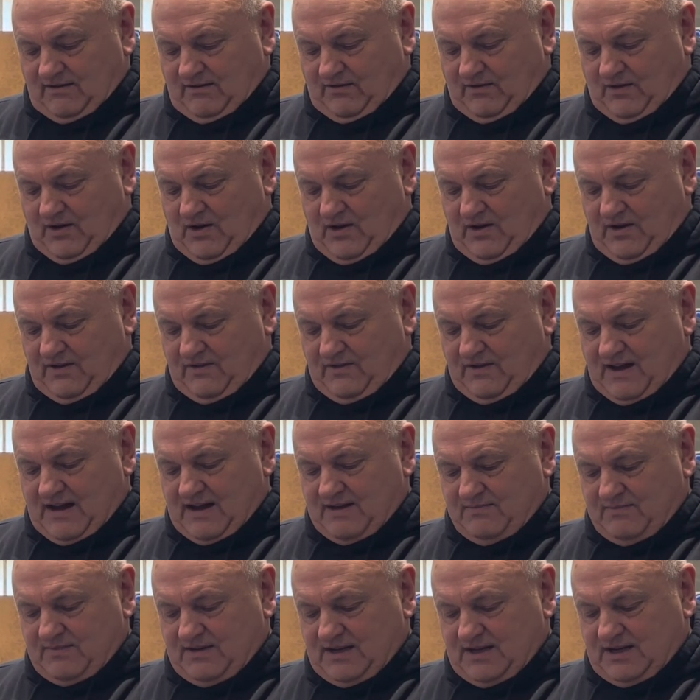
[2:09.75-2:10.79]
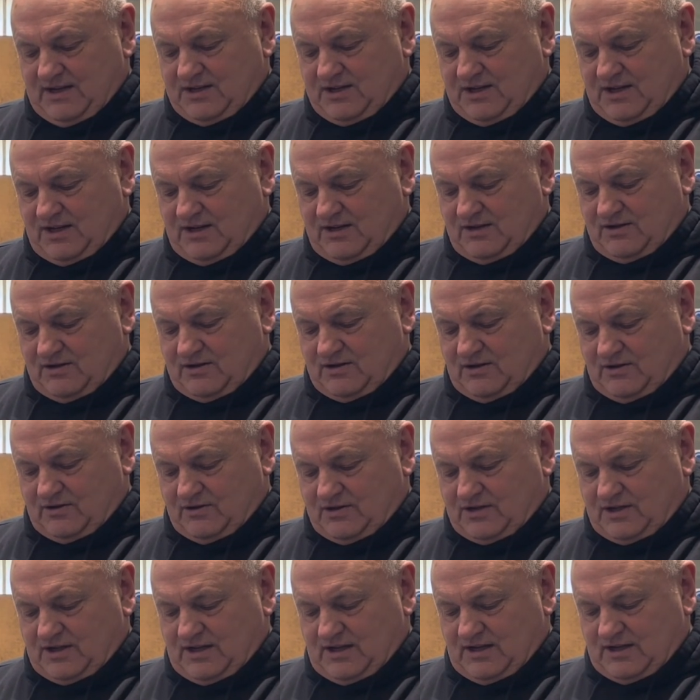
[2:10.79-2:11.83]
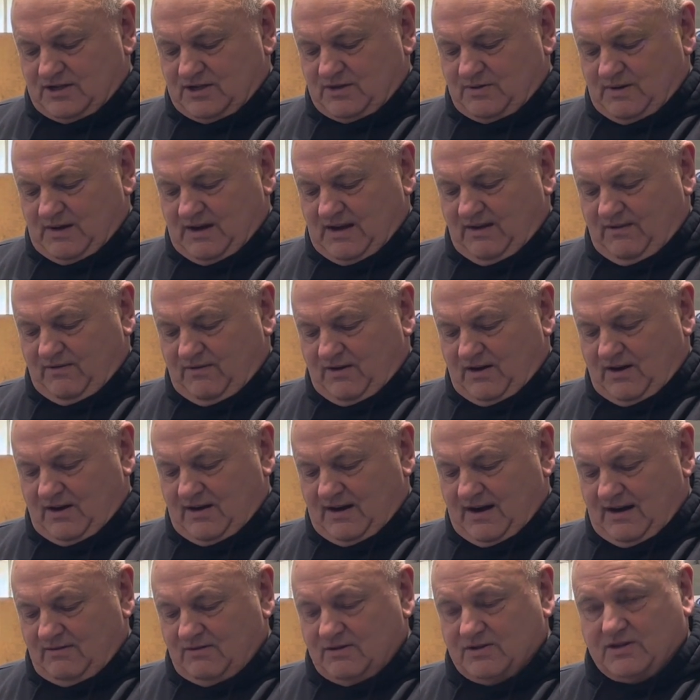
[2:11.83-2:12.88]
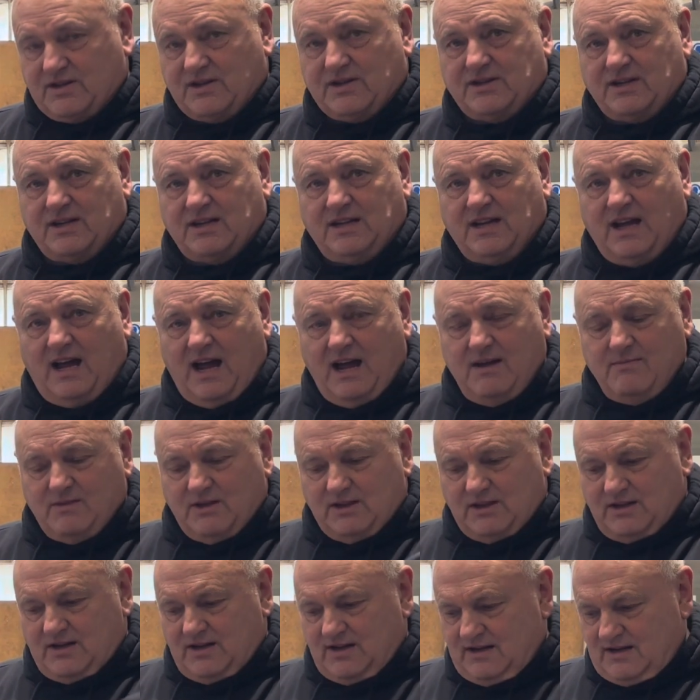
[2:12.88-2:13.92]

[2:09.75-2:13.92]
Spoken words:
45 minutes you can touch it, and 24 hours as a diamond.